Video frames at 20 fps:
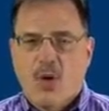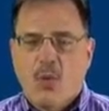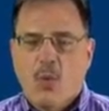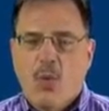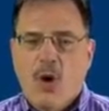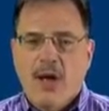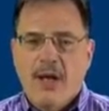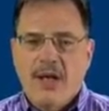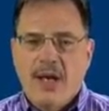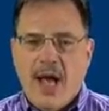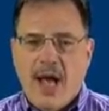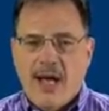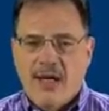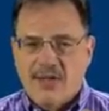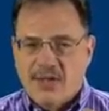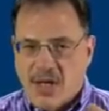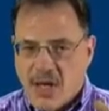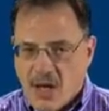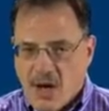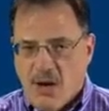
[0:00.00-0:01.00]
One,
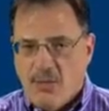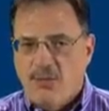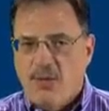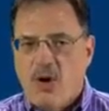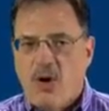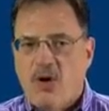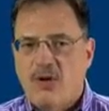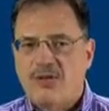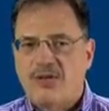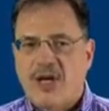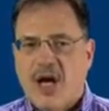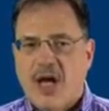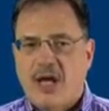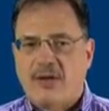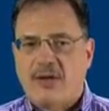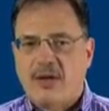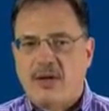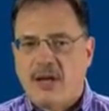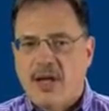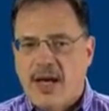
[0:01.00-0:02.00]
as Guillermo
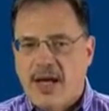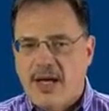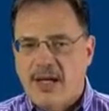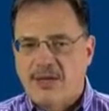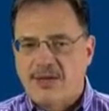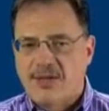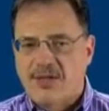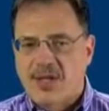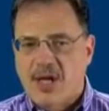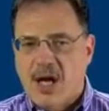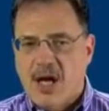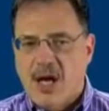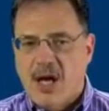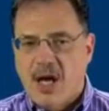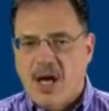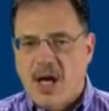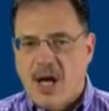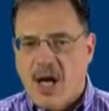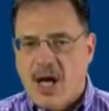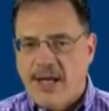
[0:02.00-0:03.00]
O'Donnell has
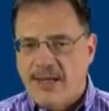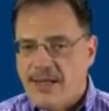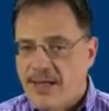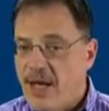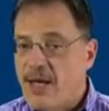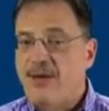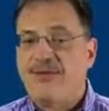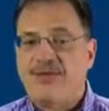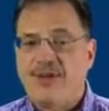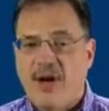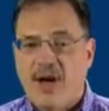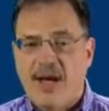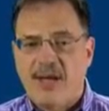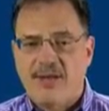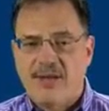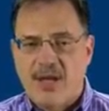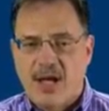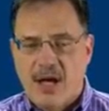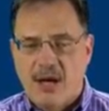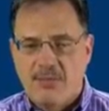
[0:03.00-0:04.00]

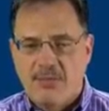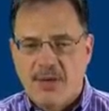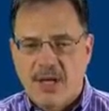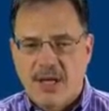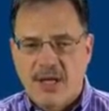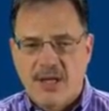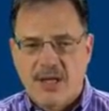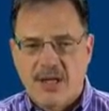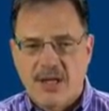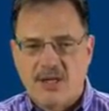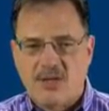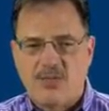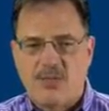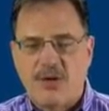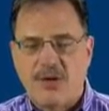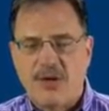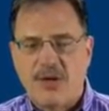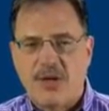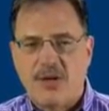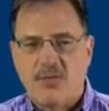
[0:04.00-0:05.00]
identified them in his
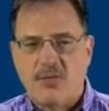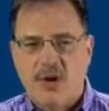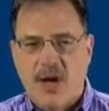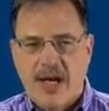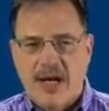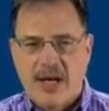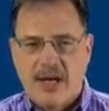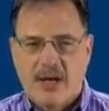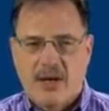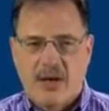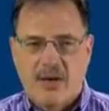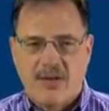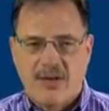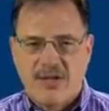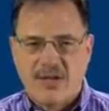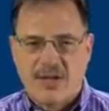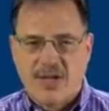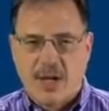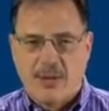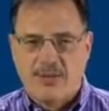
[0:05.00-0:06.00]
brilliant writing on
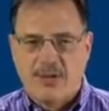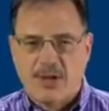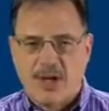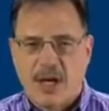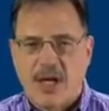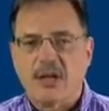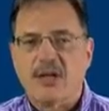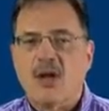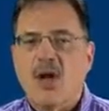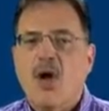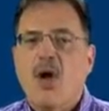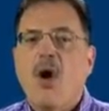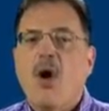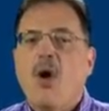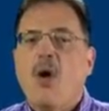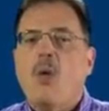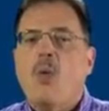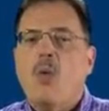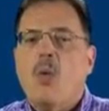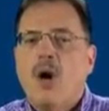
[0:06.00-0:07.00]
the subject.
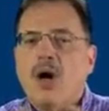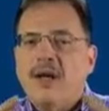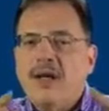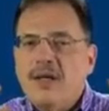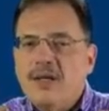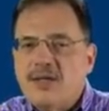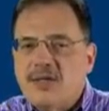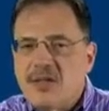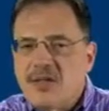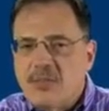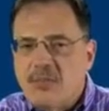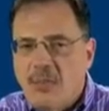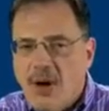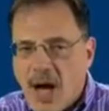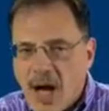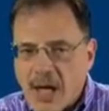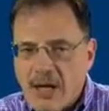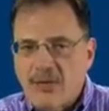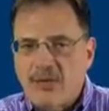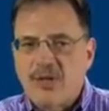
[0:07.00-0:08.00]
One is
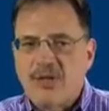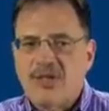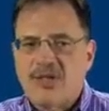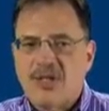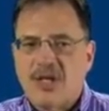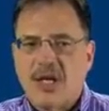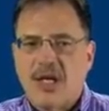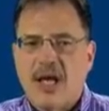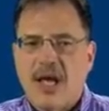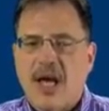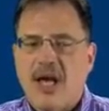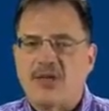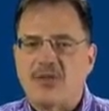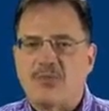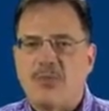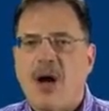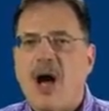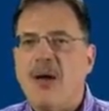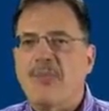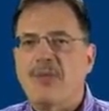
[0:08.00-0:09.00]
democracy as
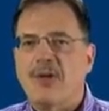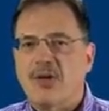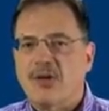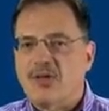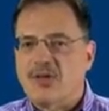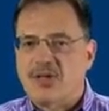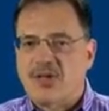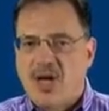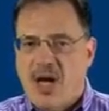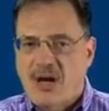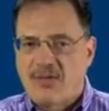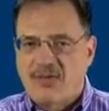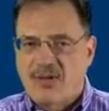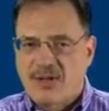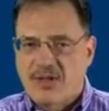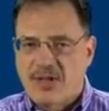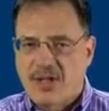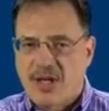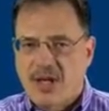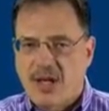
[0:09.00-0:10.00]
popular
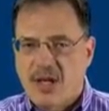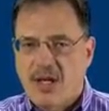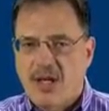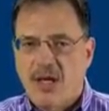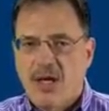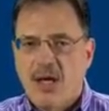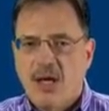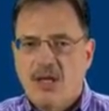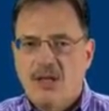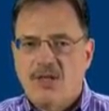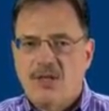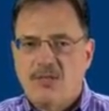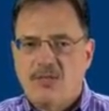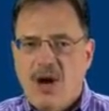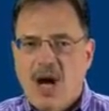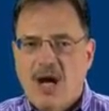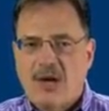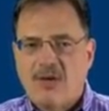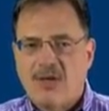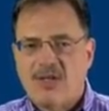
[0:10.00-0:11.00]
sovereignty,
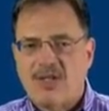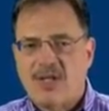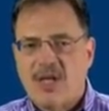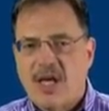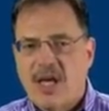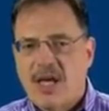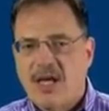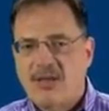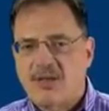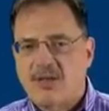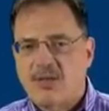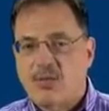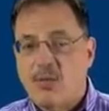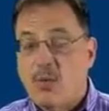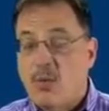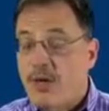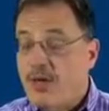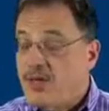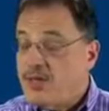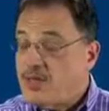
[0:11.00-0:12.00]
democracy as
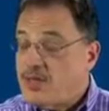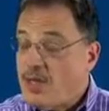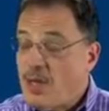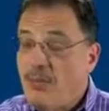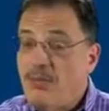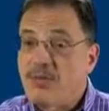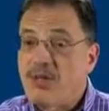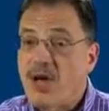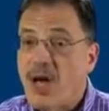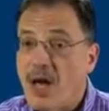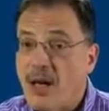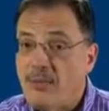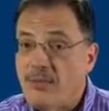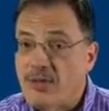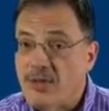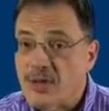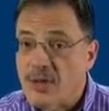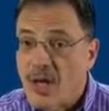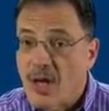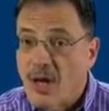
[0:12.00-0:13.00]
what is
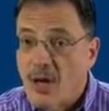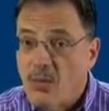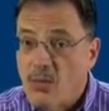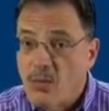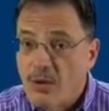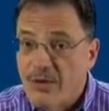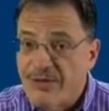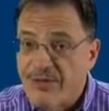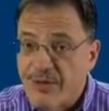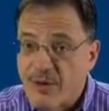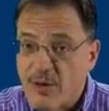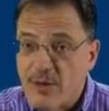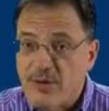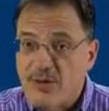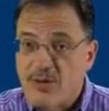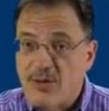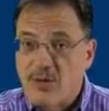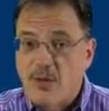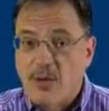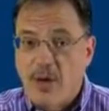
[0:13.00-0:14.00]
sometimes
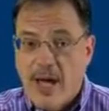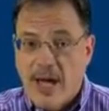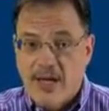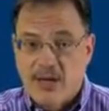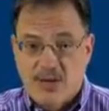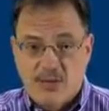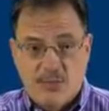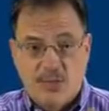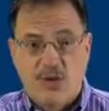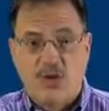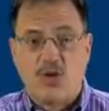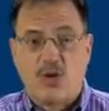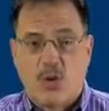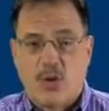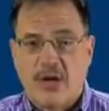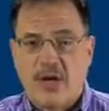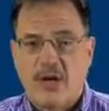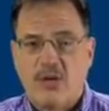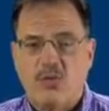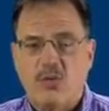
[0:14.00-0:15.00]
referred to as
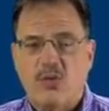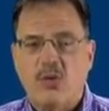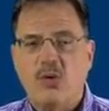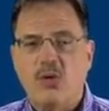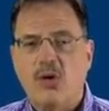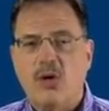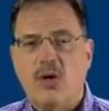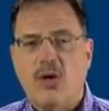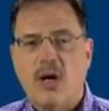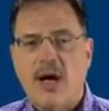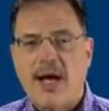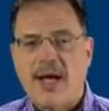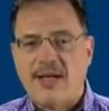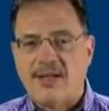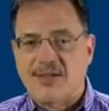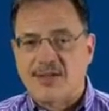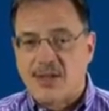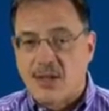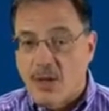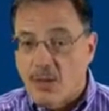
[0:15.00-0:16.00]
majority rule,
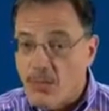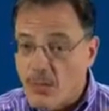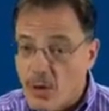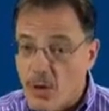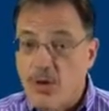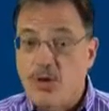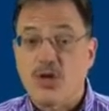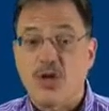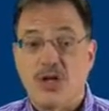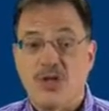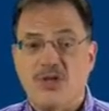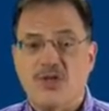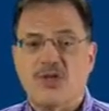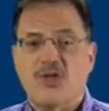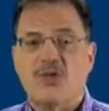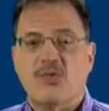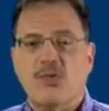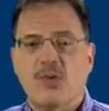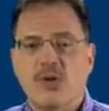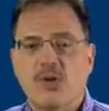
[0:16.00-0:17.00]
as emerges
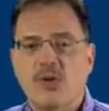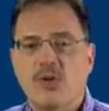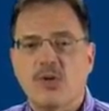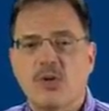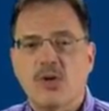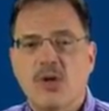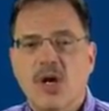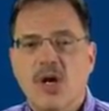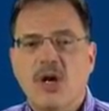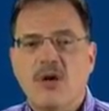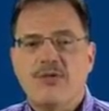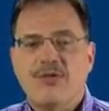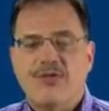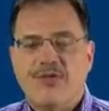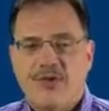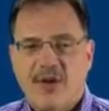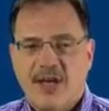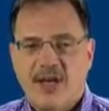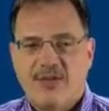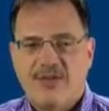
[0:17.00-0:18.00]
through
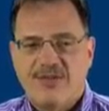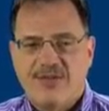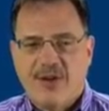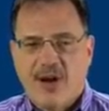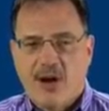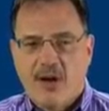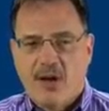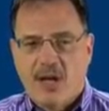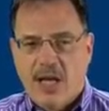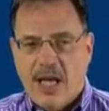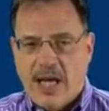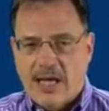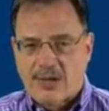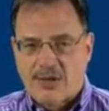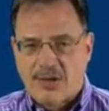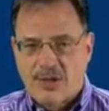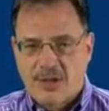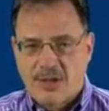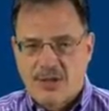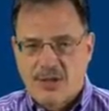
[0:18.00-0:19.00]
free and fair
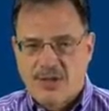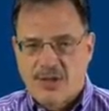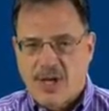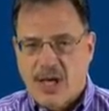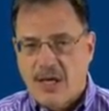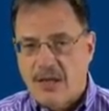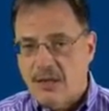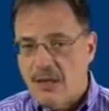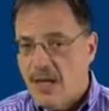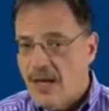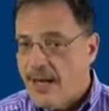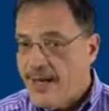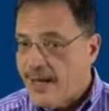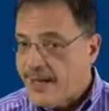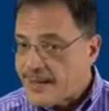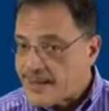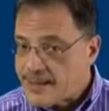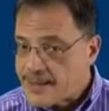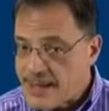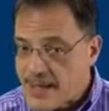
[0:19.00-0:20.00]
elections and
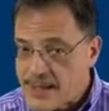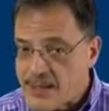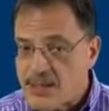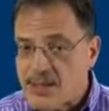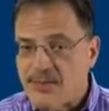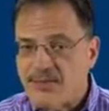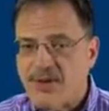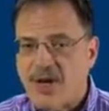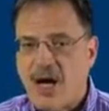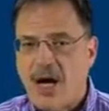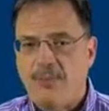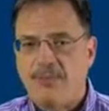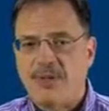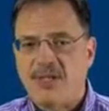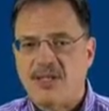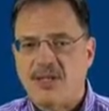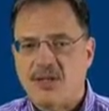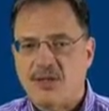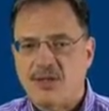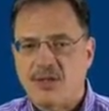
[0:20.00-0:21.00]
extensive
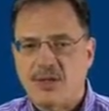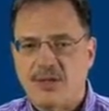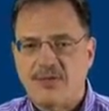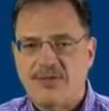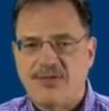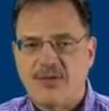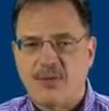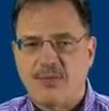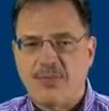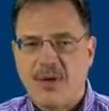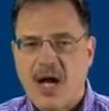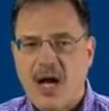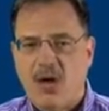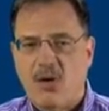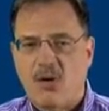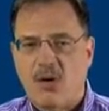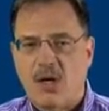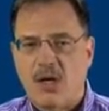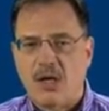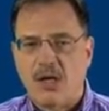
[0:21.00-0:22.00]
competition for
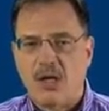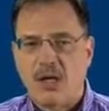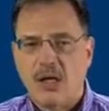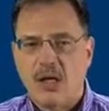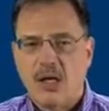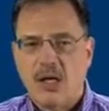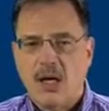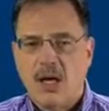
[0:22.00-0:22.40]
power,